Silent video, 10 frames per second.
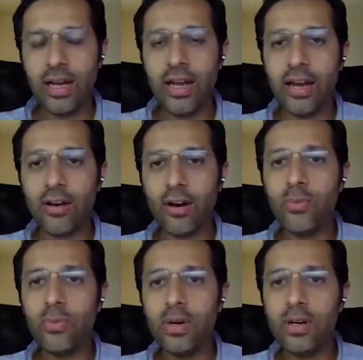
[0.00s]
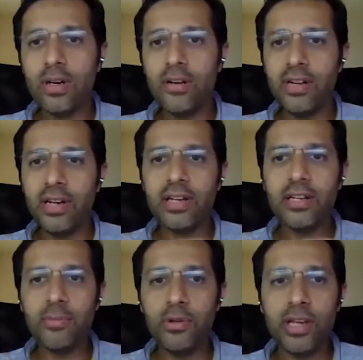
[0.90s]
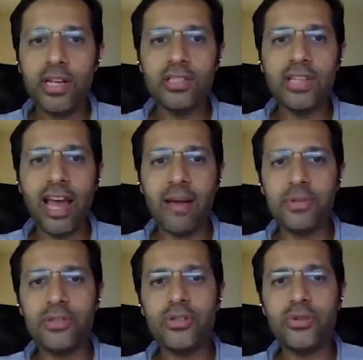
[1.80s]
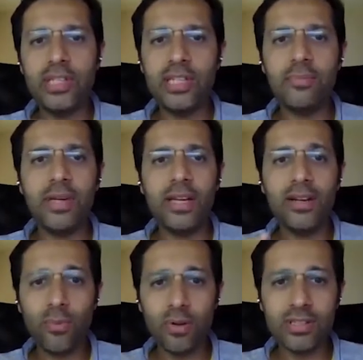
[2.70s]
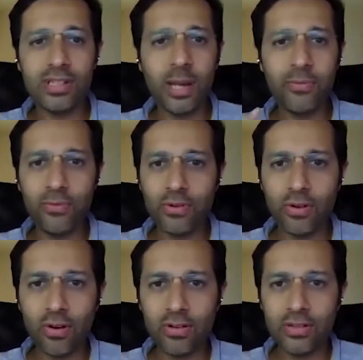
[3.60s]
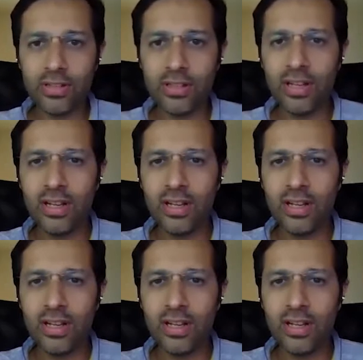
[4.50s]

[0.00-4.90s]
And a lot of work-related communications happens through email, WhatsApp, phone calls.